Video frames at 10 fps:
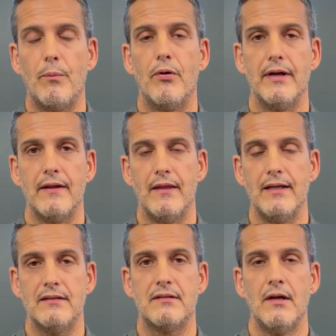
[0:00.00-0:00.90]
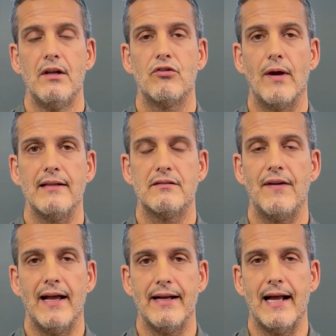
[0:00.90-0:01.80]
putting these trans
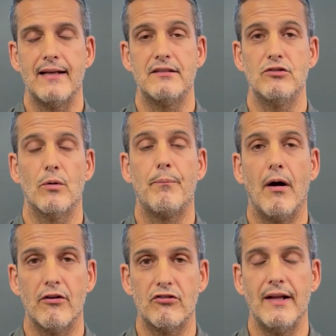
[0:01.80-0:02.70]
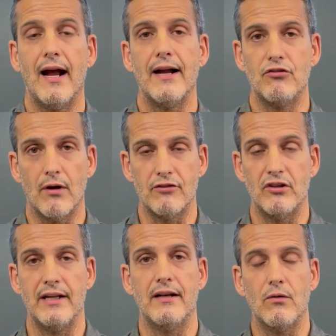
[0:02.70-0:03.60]
fatty acids or partially
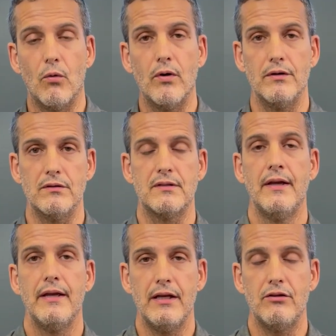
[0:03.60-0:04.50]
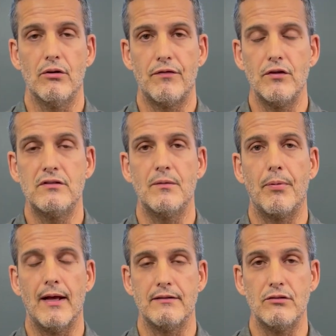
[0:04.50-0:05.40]
hydrogenated oils in your food
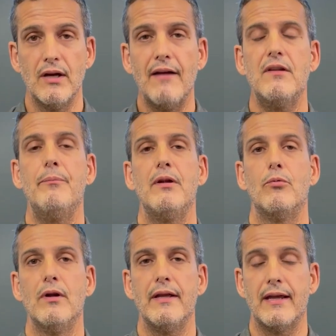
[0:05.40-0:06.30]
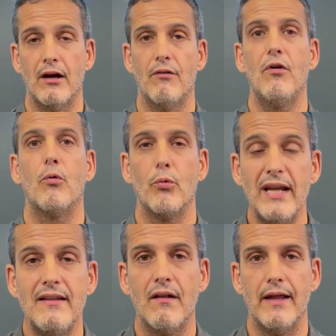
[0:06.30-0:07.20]
supply. So you have to be really careful,
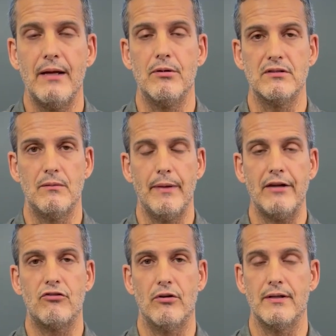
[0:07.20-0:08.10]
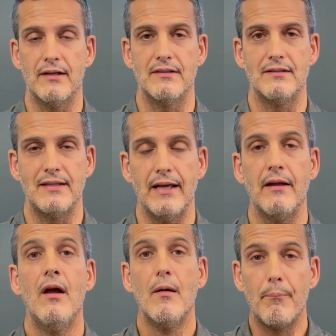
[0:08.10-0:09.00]
read the labels, and make sure it doesn't say
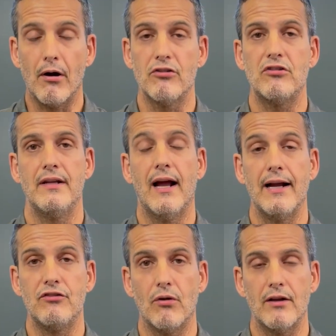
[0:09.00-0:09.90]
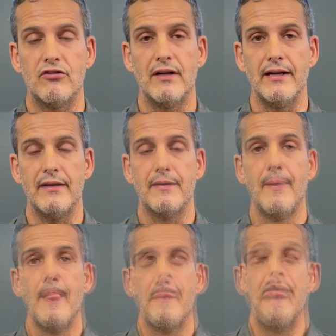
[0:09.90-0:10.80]
partially hydrogenated.
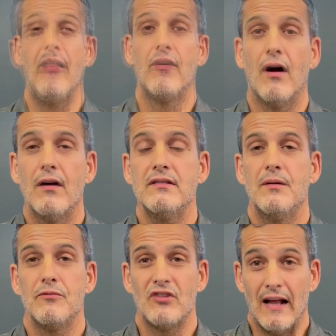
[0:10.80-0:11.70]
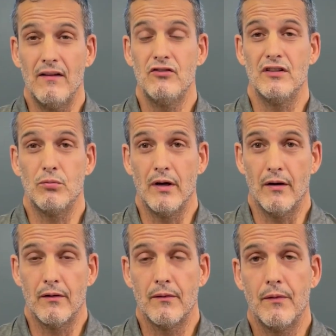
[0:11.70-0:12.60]
Now, there are some challenges
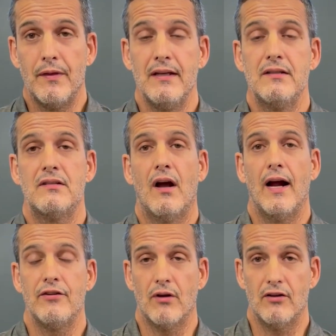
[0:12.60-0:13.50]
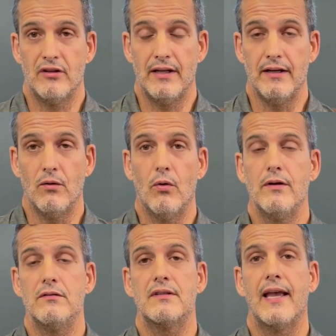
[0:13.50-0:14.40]
where these hydrogenated
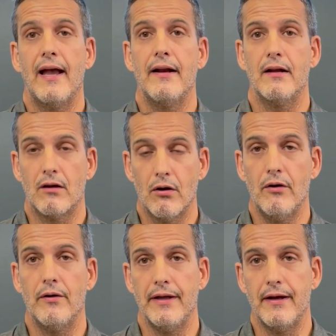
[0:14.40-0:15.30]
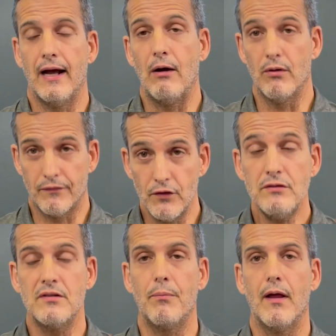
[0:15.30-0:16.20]
oils can occur in our food
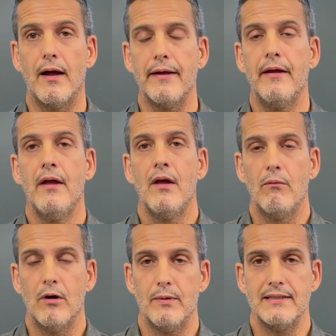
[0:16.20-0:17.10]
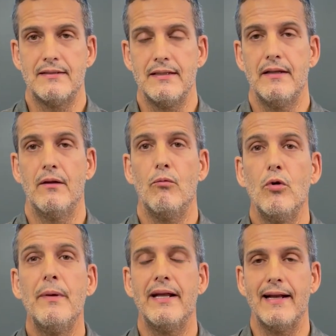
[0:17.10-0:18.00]
supply where we see the
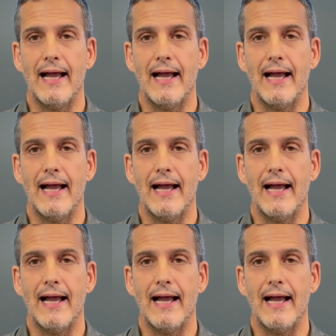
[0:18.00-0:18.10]
ruminant